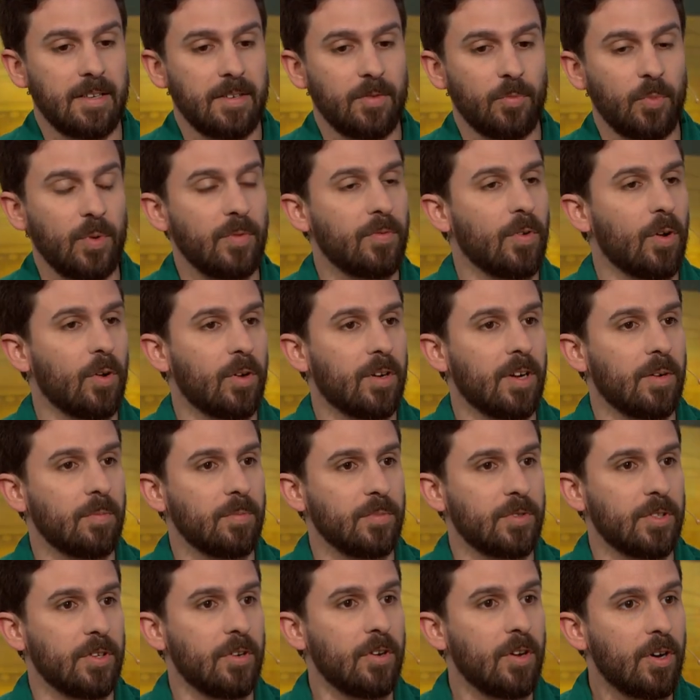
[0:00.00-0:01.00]
we've all
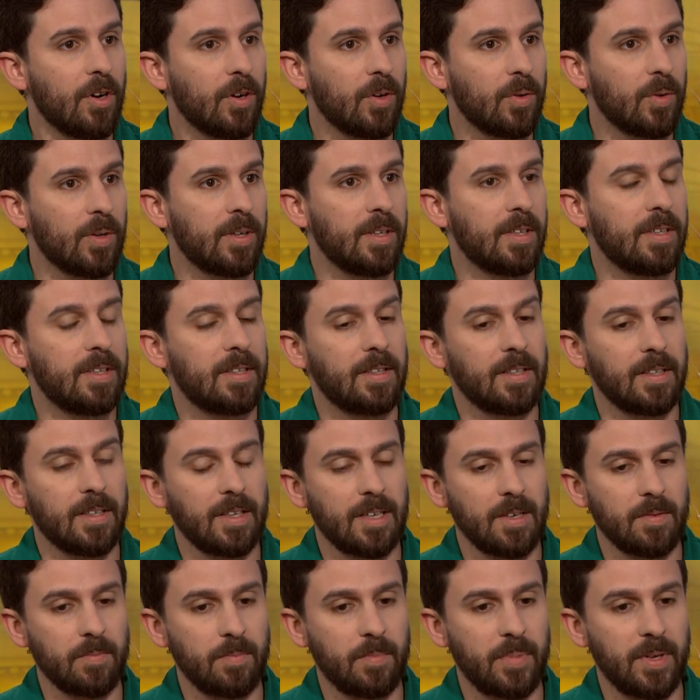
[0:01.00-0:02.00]
come to know,
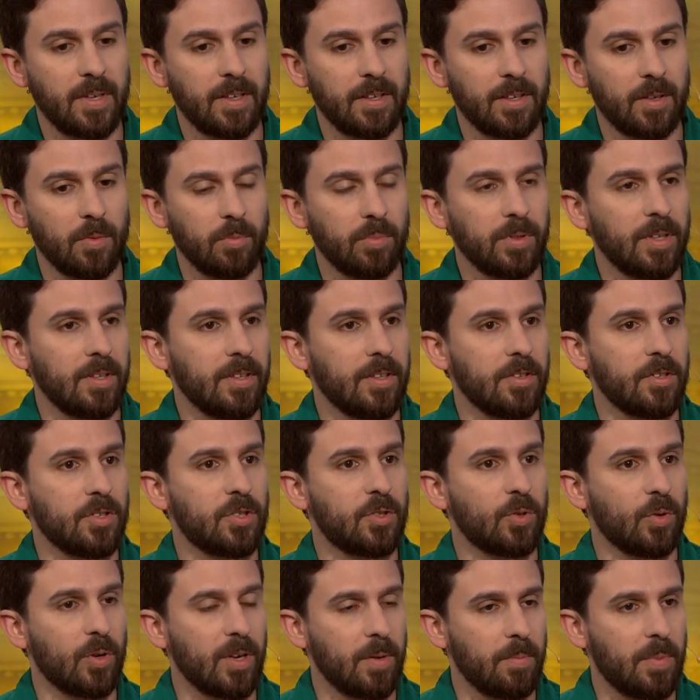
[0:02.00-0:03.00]
being completely
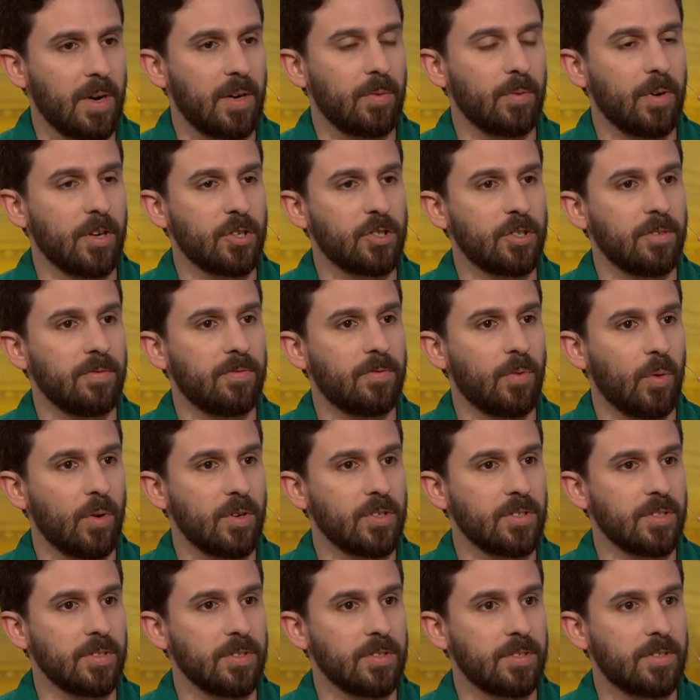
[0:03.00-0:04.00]
destroyed by Russian
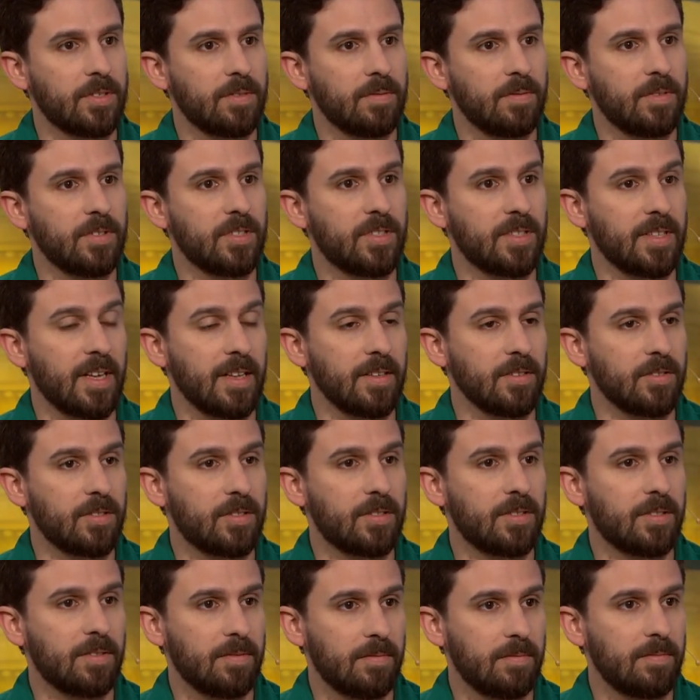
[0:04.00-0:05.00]
forces
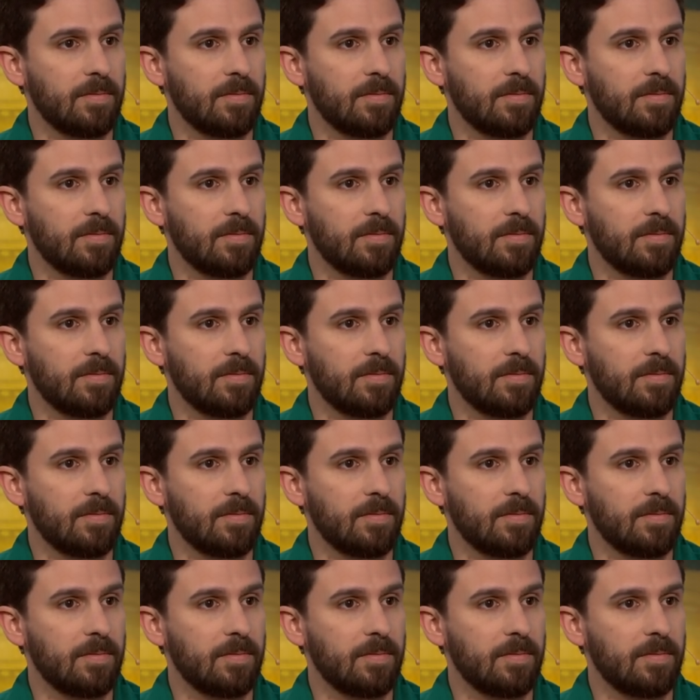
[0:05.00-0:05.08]
since